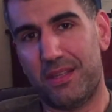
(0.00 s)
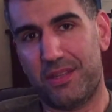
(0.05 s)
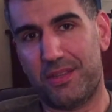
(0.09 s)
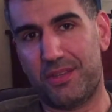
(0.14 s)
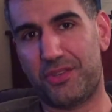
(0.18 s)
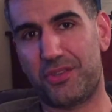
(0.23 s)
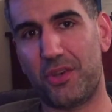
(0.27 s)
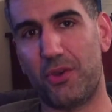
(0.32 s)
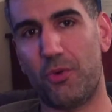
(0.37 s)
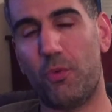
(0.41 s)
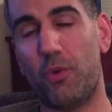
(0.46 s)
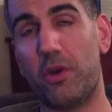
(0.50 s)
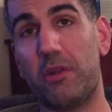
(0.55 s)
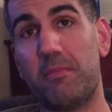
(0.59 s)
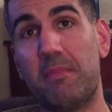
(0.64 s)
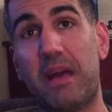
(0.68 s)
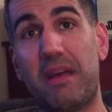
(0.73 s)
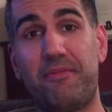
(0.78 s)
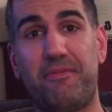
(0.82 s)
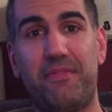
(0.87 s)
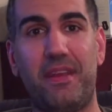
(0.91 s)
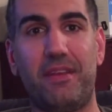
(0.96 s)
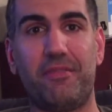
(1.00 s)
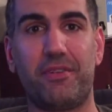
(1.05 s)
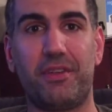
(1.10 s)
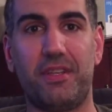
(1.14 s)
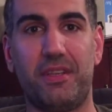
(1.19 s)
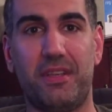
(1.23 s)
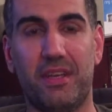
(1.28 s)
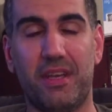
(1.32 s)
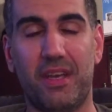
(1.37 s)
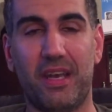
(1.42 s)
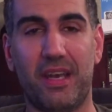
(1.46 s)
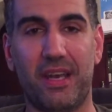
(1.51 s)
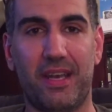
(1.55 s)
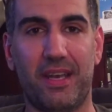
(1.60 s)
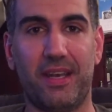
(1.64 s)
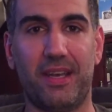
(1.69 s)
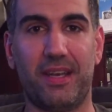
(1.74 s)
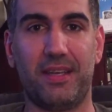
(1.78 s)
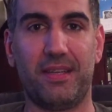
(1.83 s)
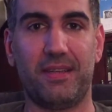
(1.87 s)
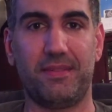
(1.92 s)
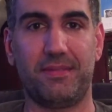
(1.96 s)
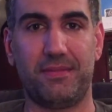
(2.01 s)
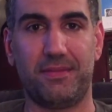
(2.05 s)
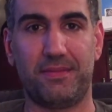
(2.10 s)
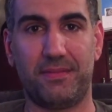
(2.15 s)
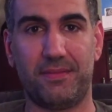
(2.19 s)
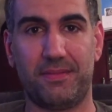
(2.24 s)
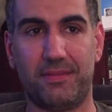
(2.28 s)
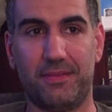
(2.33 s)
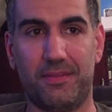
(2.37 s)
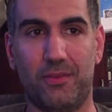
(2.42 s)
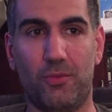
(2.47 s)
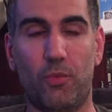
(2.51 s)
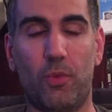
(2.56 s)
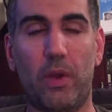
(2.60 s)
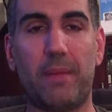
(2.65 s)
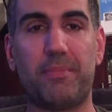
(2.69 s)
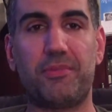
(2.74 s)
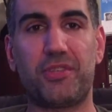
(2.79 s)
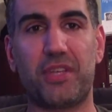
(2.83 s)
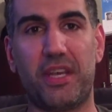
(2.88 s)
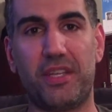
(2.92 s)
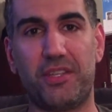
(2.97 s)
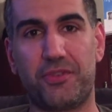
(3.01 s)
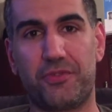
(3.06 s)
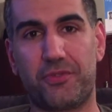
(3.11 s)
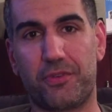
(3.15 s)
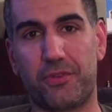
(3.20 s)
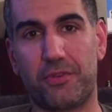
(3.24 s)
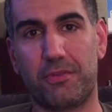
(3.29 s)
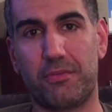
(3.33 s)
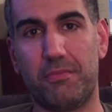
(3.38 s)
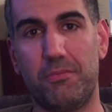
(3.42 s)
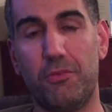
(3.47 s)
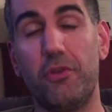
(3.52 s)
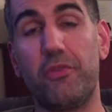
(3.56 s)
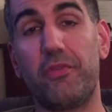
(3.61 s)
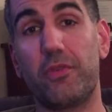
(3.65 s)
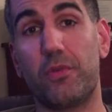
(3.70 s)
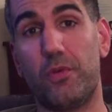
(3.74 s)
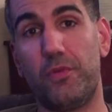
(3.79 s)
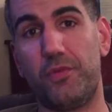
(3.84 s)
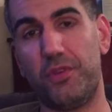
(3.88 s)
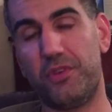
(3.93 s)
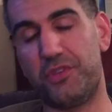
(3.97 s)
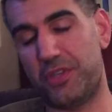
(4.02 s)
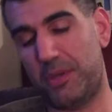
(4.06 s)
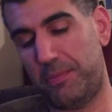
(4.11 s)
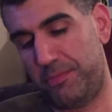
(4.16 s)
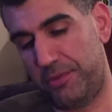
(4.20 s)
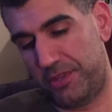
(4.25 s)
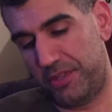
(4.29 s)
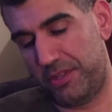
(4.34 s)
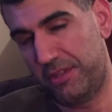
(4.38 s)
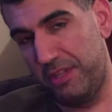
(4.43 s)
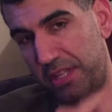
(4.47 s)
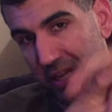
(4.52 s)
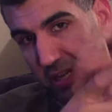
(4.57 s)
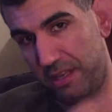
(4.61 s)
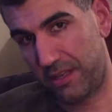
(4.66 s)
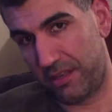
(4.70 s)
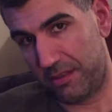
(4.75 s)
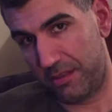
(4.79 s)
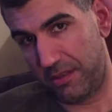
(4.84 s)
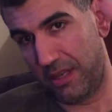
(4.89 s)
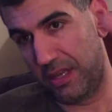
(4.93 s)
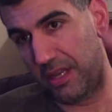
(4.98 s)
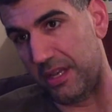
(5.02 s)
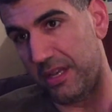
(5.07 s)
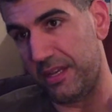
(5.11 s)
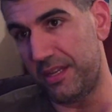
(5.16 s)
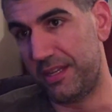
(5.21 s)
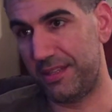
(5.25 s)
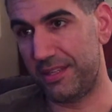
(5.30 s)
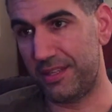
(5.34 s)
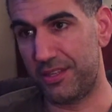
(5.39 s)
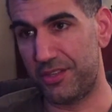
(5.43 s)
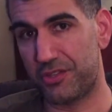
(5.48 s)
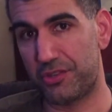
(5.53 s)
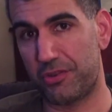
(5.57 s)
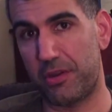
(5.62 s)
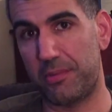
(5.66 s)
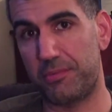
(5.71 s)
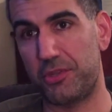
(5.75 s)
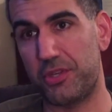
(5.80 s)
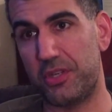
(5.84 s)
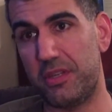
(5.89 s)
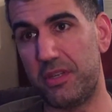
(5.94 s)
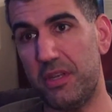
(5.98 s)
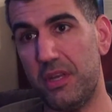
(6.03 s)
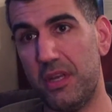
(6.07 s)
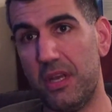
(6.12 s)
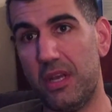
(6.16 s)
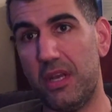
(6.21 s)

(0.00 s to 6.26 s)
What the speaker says: So one of my favorite websites for movie reviews, I'll put the link in the description.